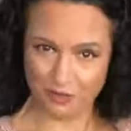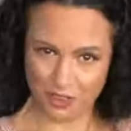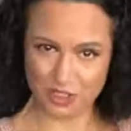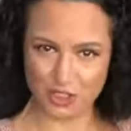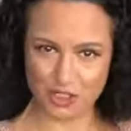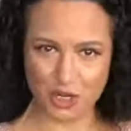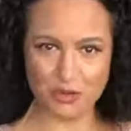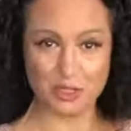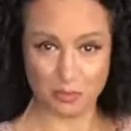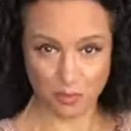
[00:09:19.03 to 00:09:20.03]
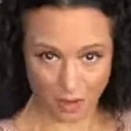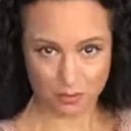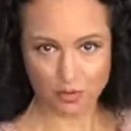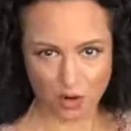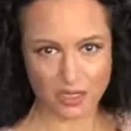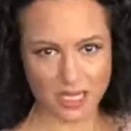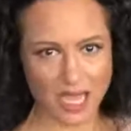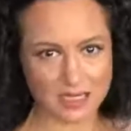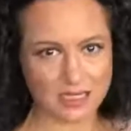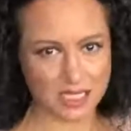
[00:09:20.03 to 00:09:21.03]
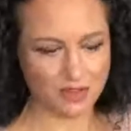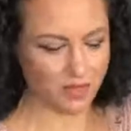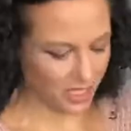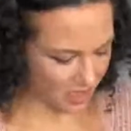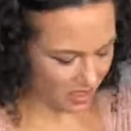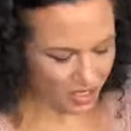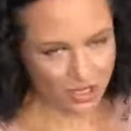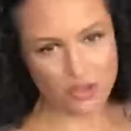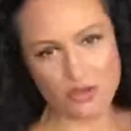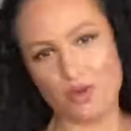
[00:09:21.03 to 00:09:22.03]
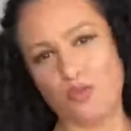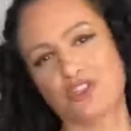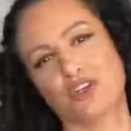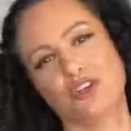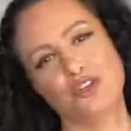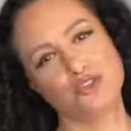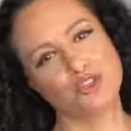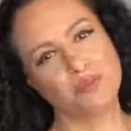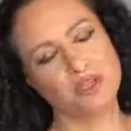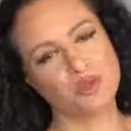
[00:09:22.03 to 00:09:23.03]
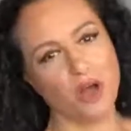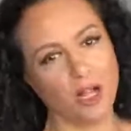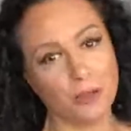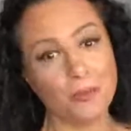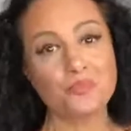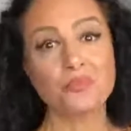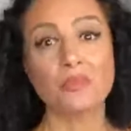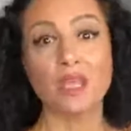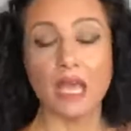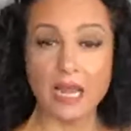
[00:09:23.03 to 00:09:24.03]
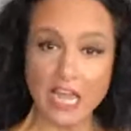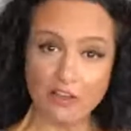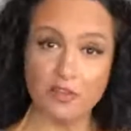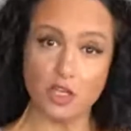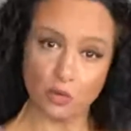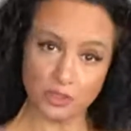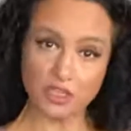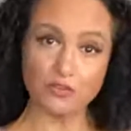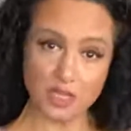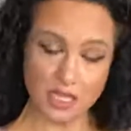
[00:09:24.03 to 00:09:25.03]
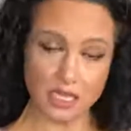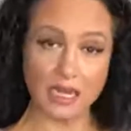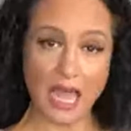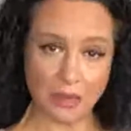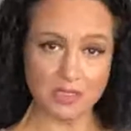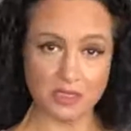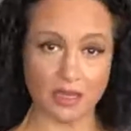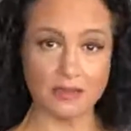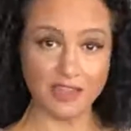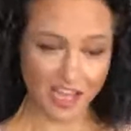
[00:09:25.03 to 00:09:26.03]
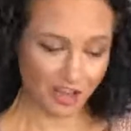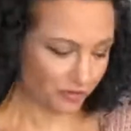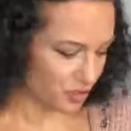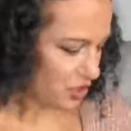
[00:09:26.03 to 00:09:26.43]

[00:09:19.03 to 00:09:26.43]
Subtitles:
I have a television show. It's on broadcast TV. You can watch it on YouTube as well. And I have the only vegan Amazon live